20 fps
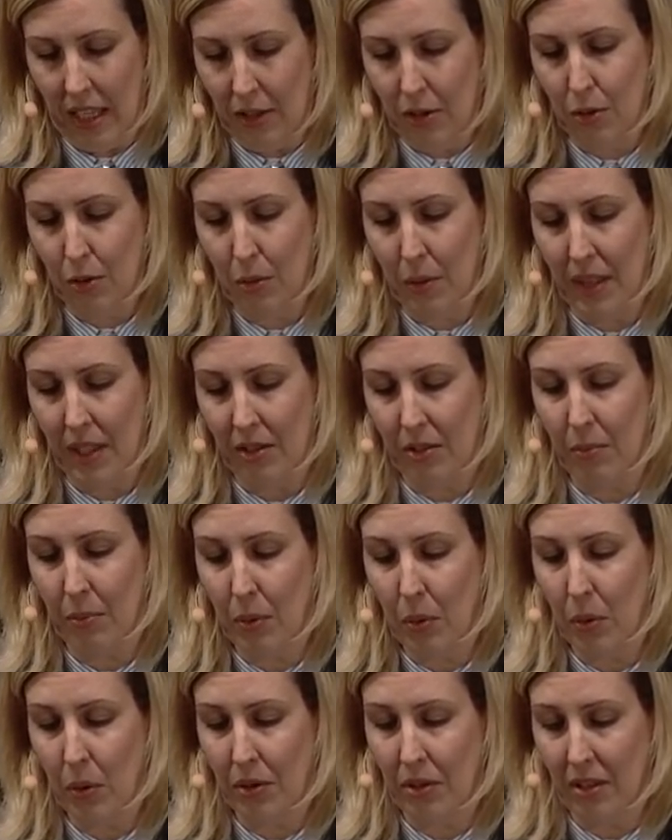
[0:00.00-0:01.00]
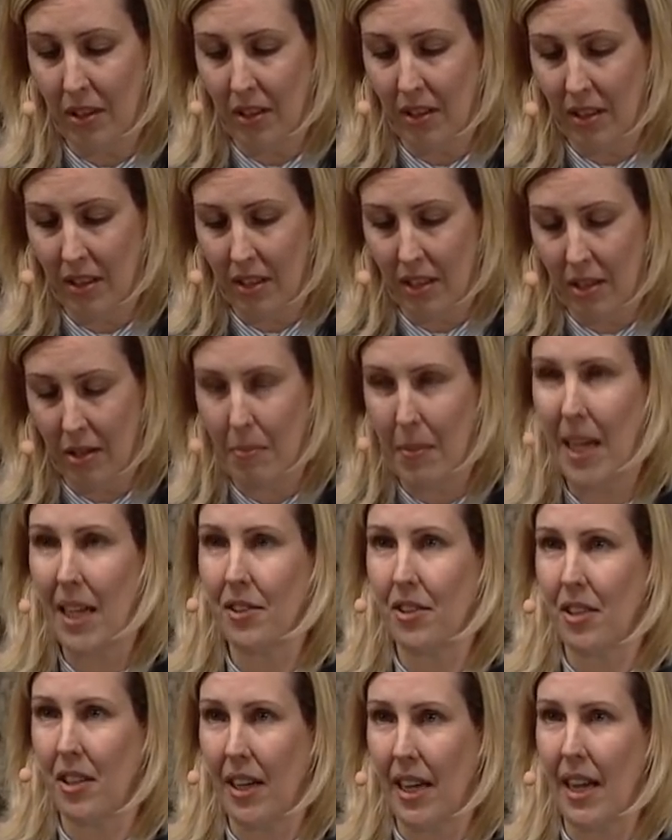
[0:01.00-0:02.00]
it's always important, no
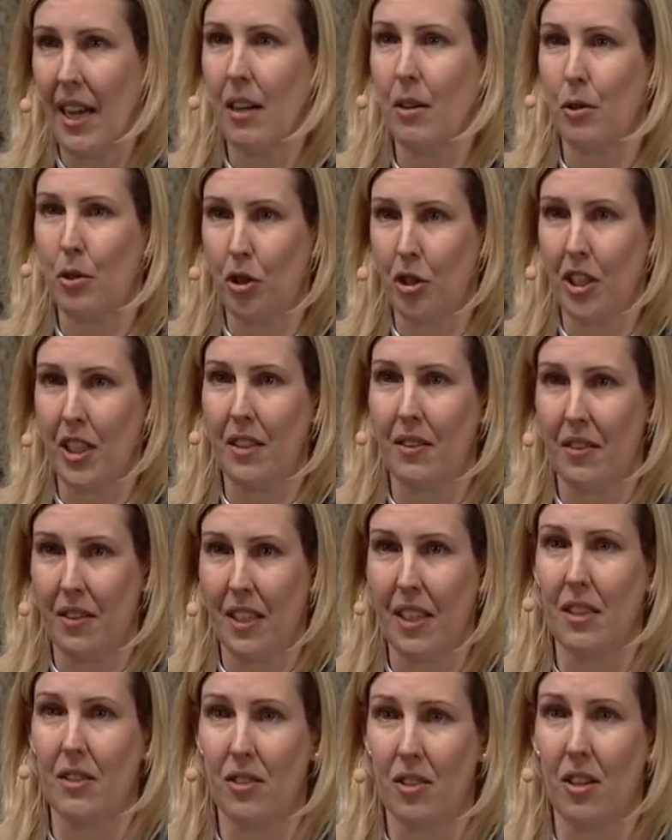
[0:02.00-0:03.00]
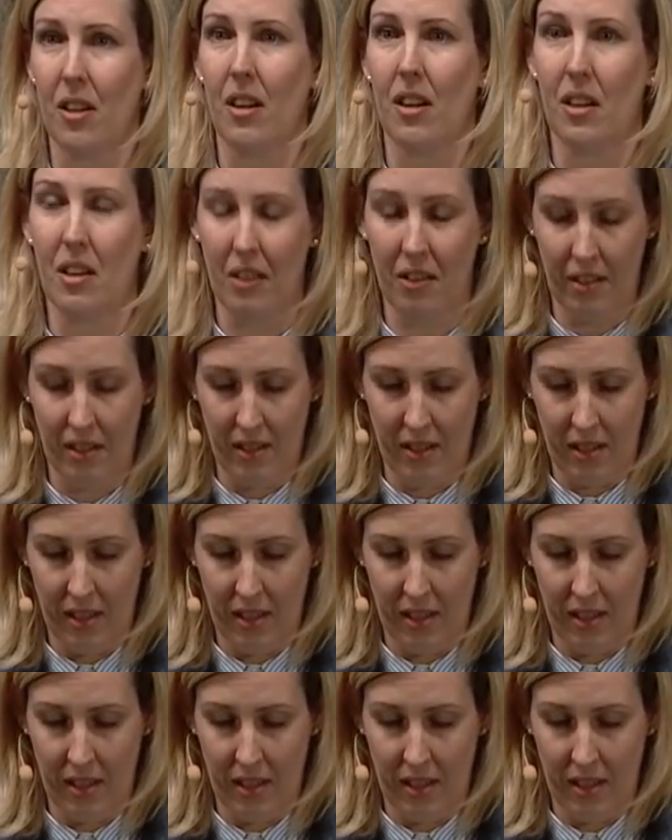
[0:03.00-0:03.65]
matter how shit things are,